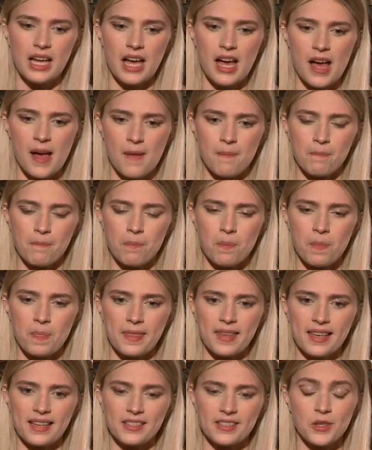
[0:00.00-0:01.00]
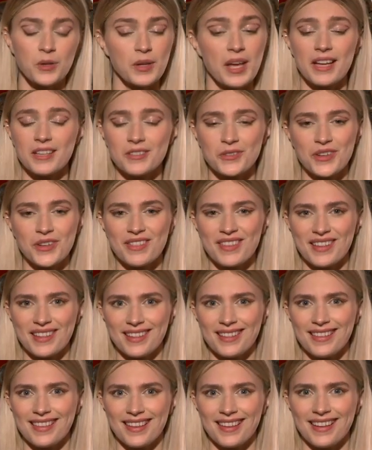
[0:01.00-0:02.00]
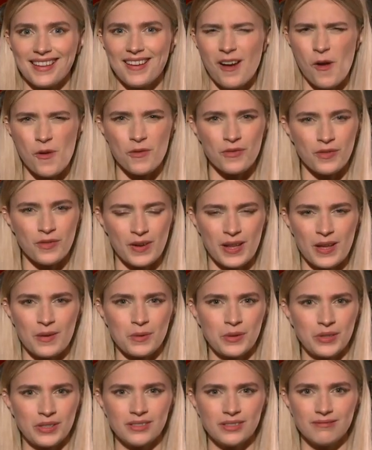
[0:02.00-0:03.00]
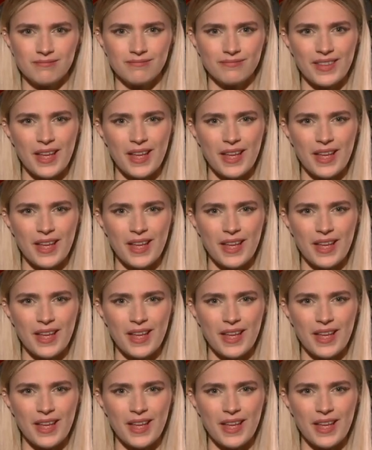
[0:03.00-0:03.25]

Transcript: um, so yes yeah, so i think that hopefully it will